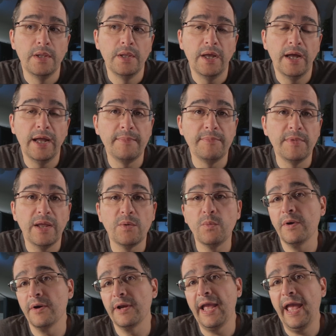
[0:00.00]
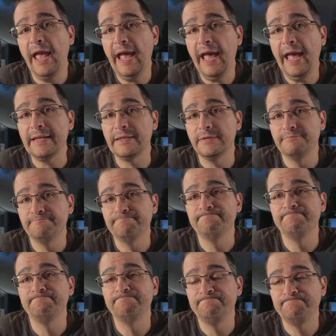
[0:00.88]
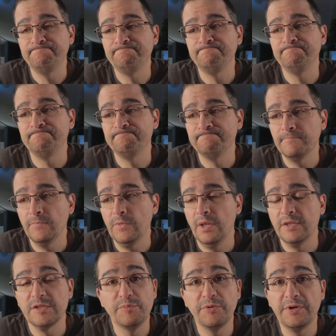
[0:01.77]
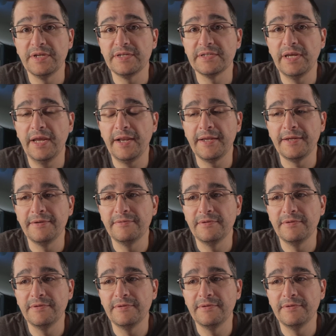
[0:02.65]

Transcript: I'm not wearing a hat. It's pretty exciting.